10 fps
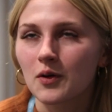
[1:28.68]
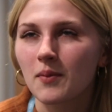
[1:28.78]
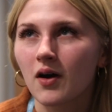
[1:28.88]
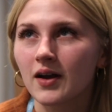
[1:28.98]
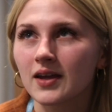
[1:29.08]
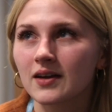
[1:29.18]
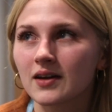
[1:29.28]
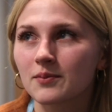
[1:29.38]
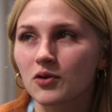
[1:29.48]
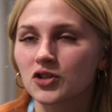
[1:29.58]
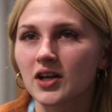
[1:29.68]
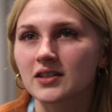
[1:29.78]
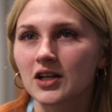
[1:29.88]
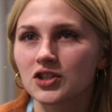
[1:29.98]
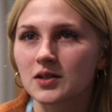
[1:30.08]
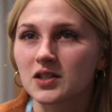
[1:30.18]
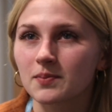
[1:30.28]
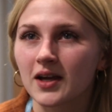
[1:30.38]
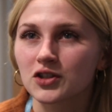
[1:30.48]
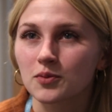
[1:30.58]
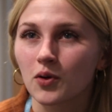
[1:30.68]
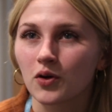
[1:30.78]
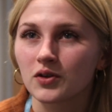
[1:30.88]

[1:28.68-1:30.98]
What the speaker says: My project actually is based upon